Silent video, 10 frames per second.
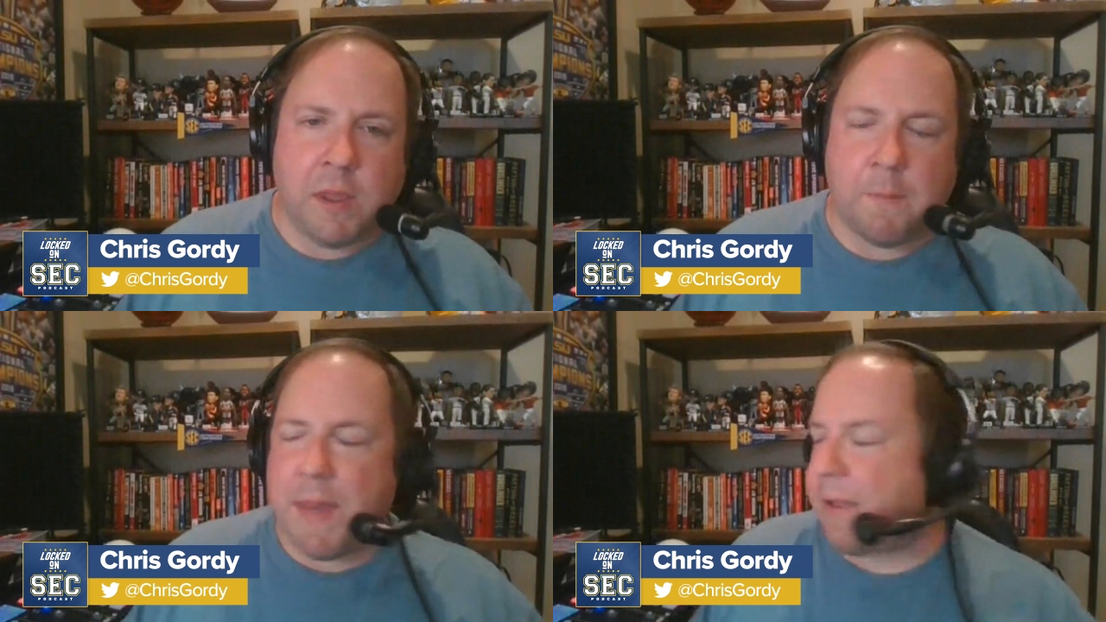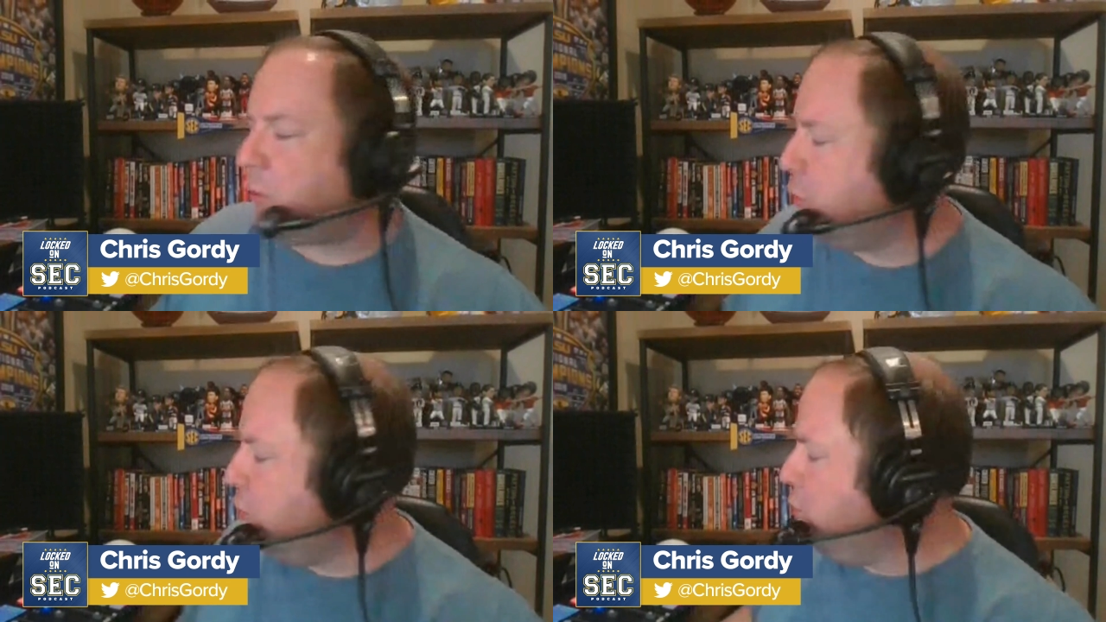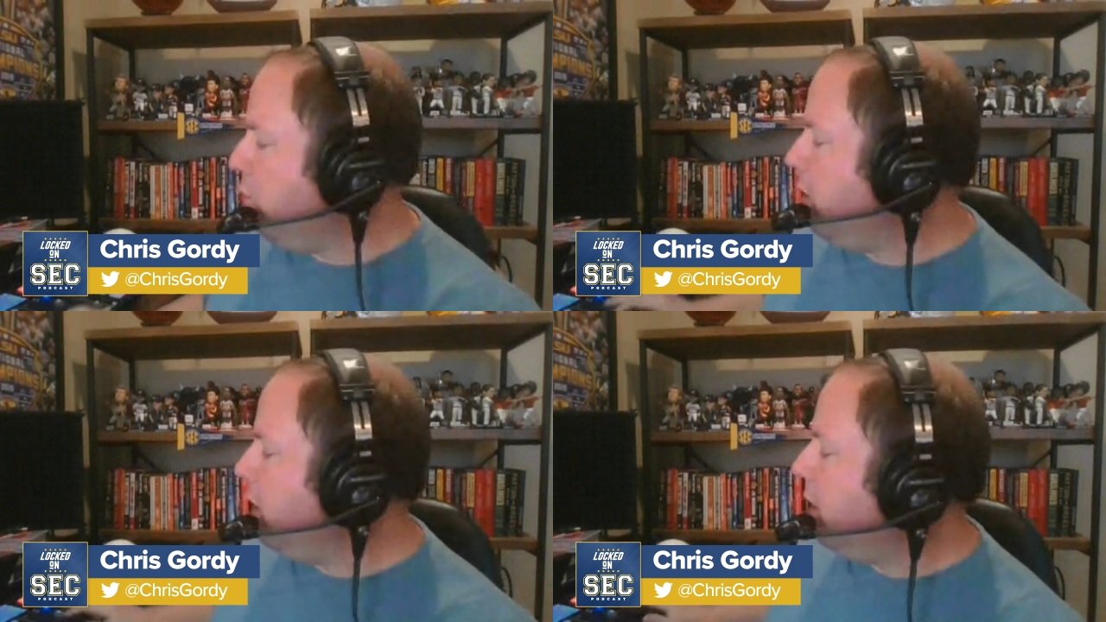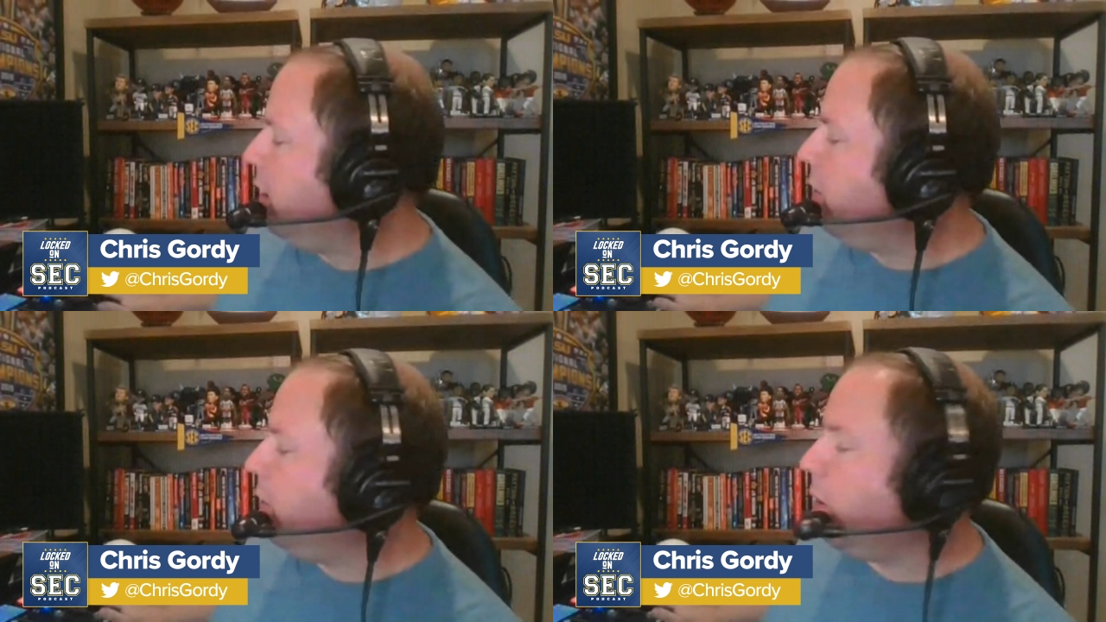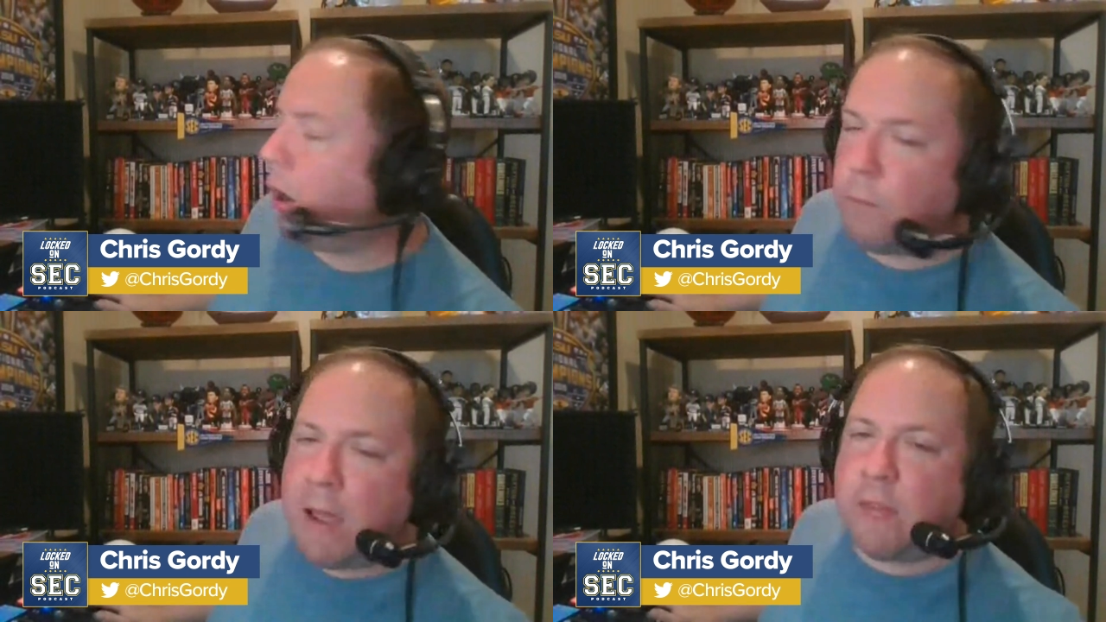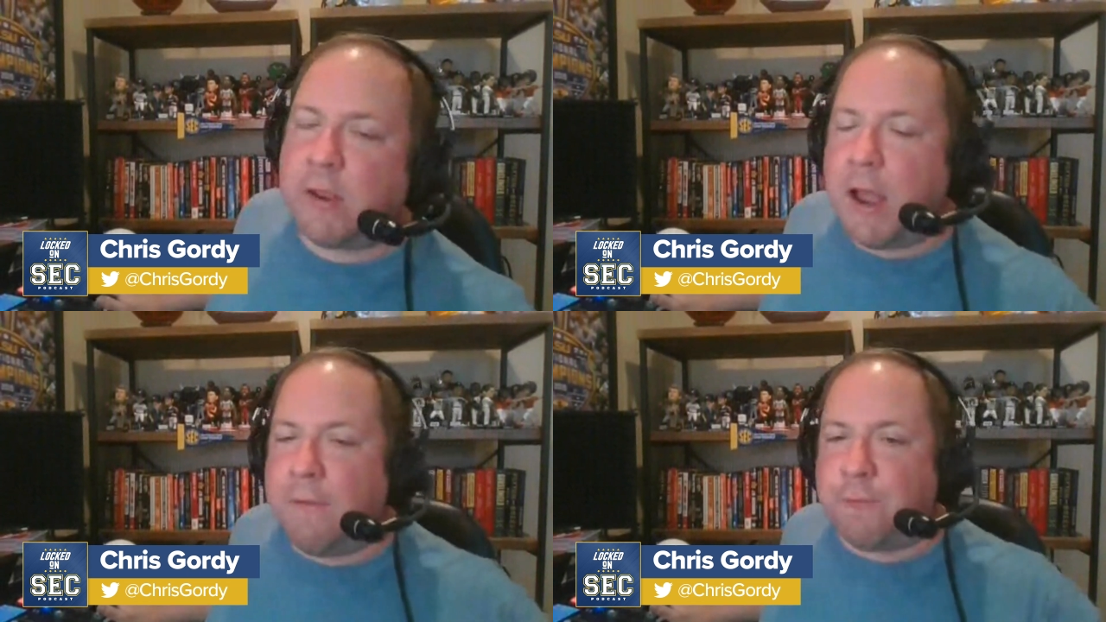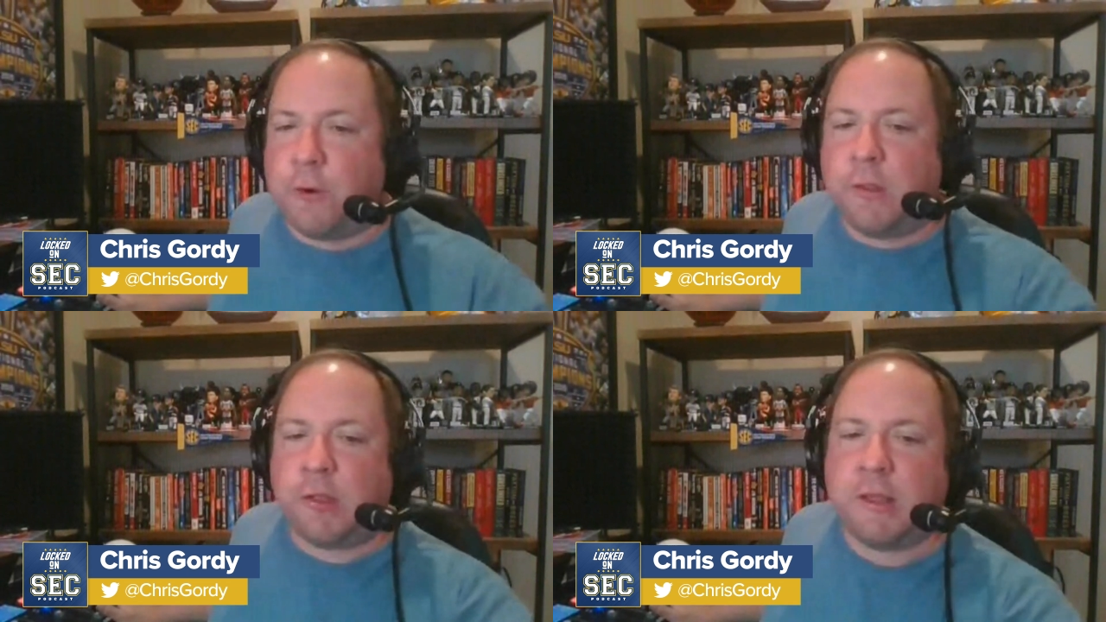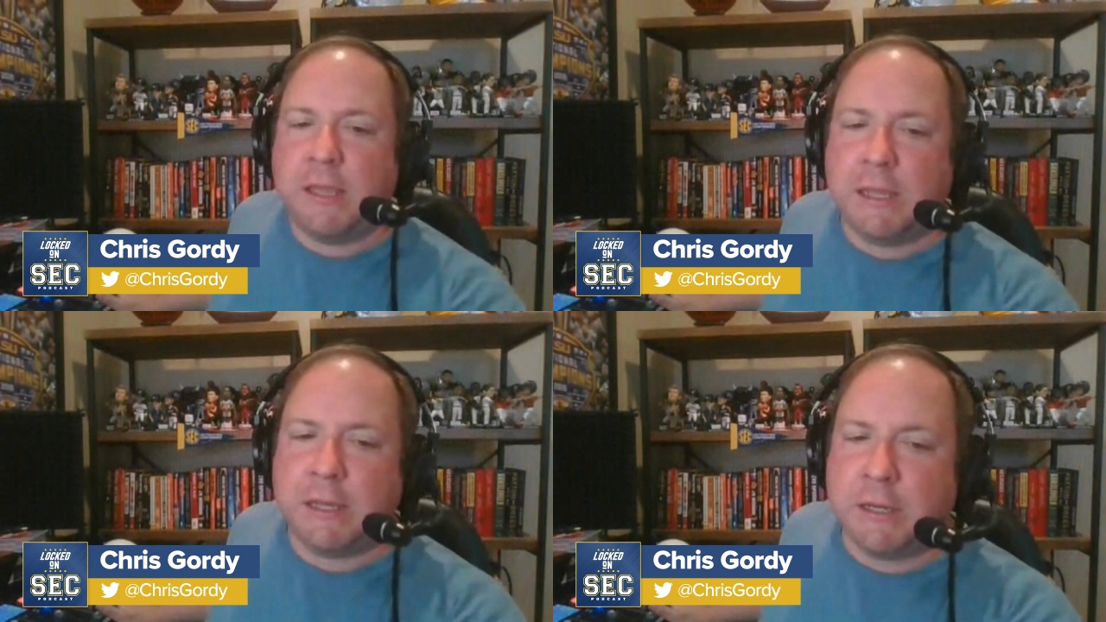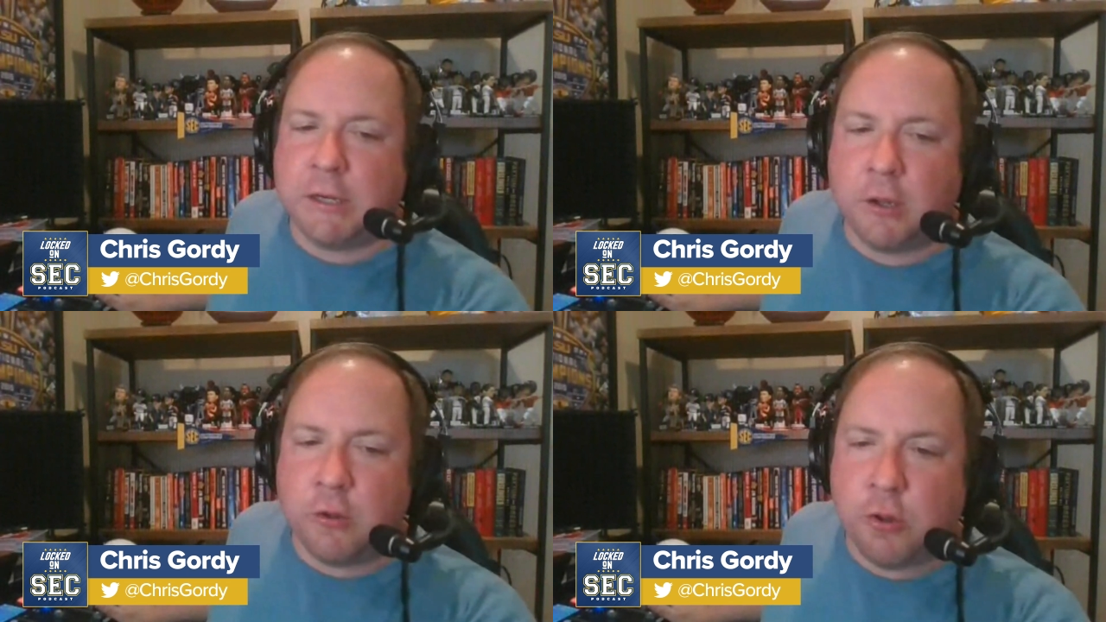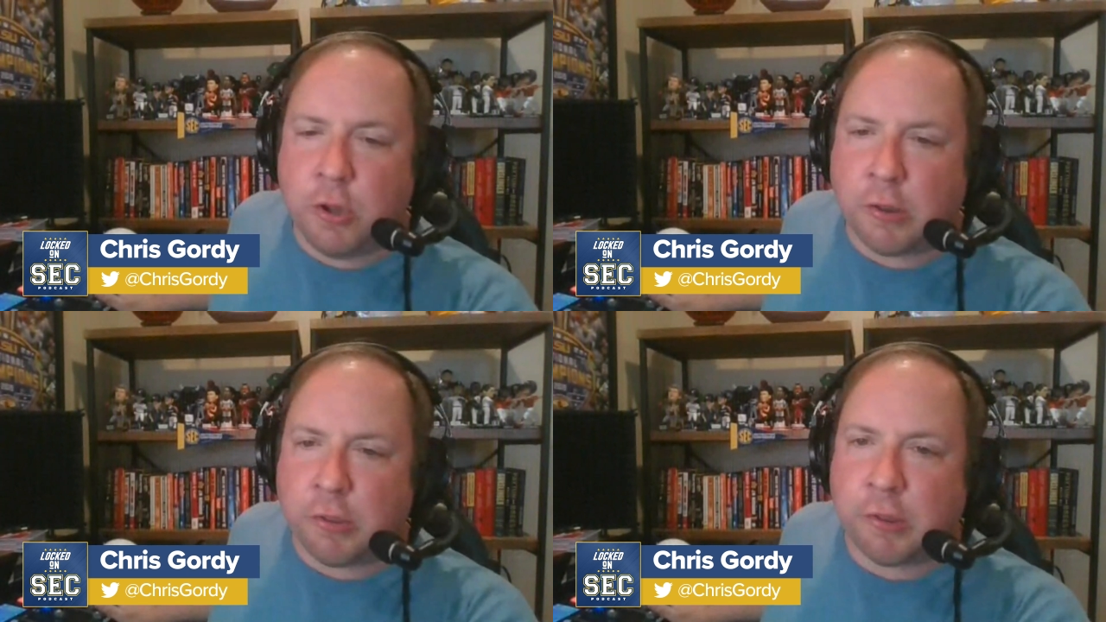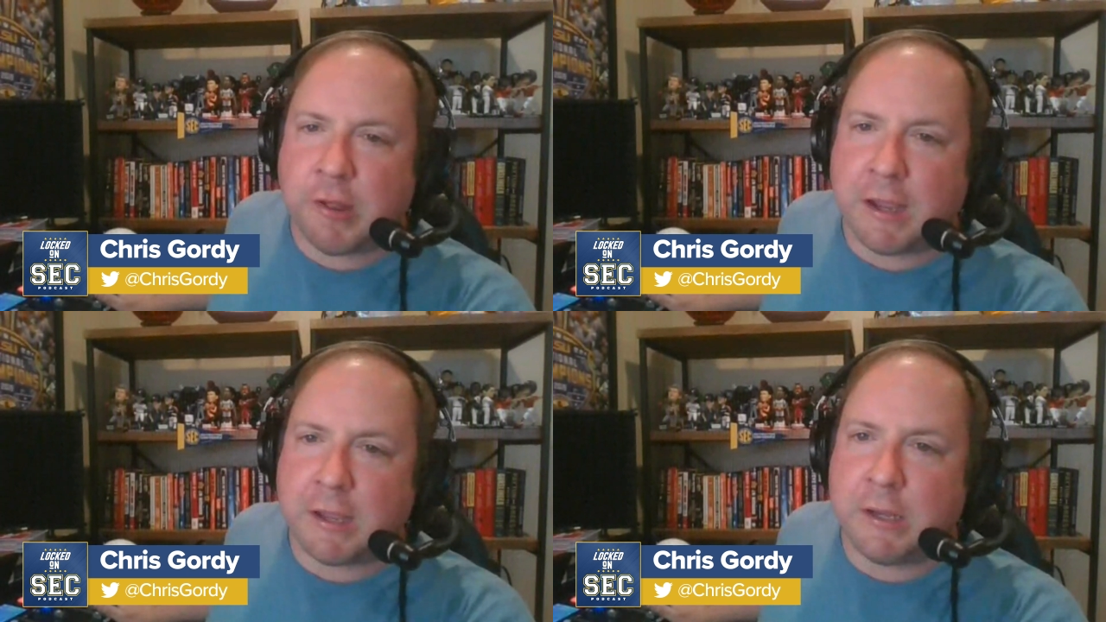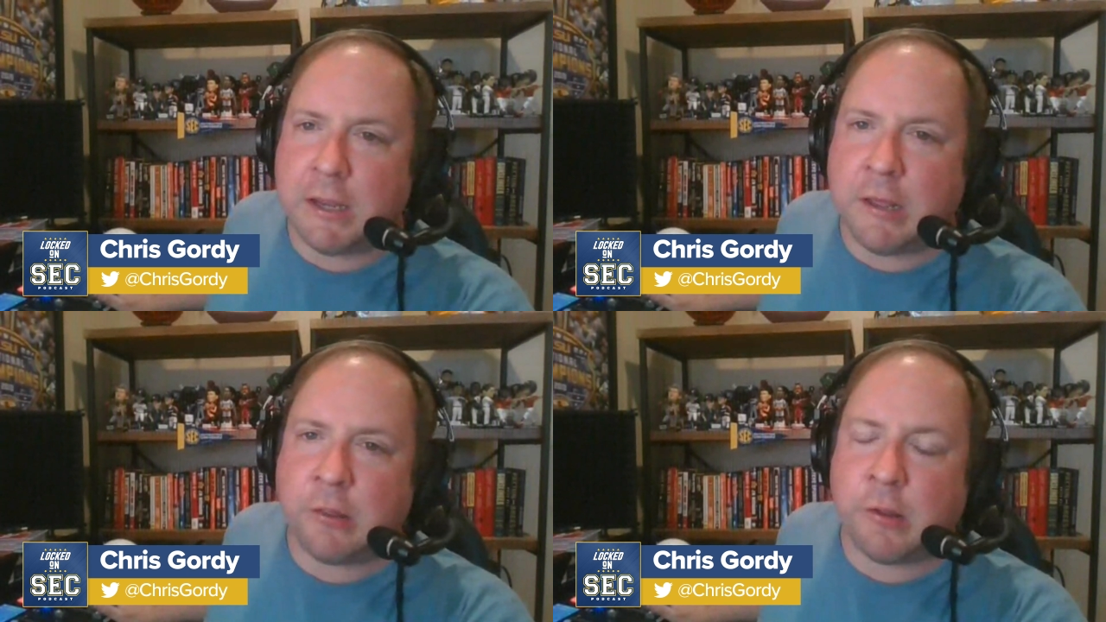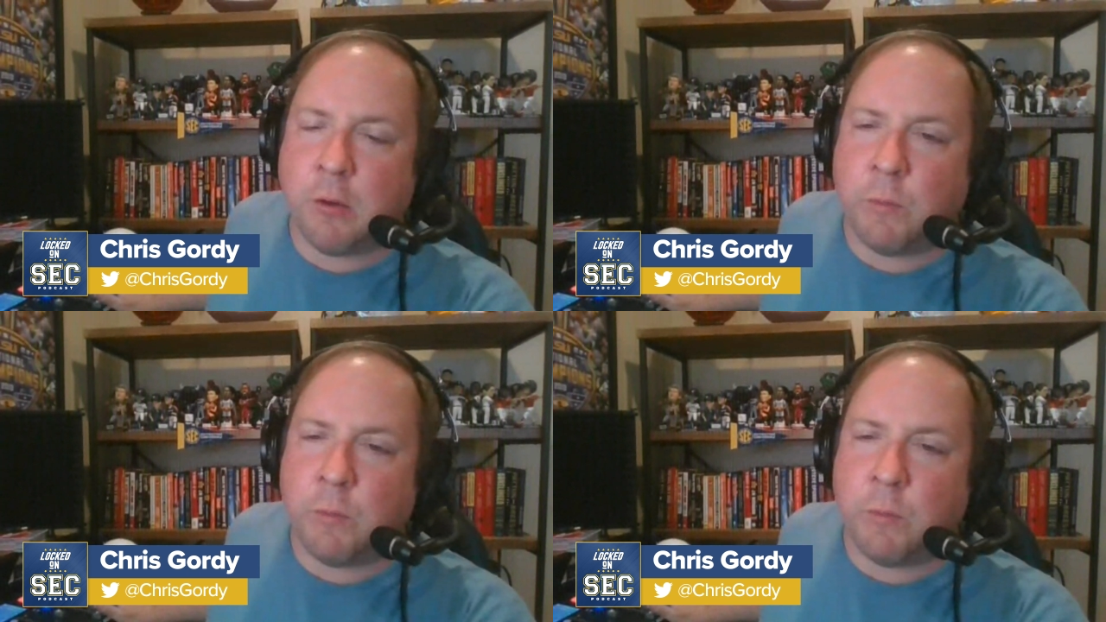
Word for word: Get back to around the conference in just a second as uh,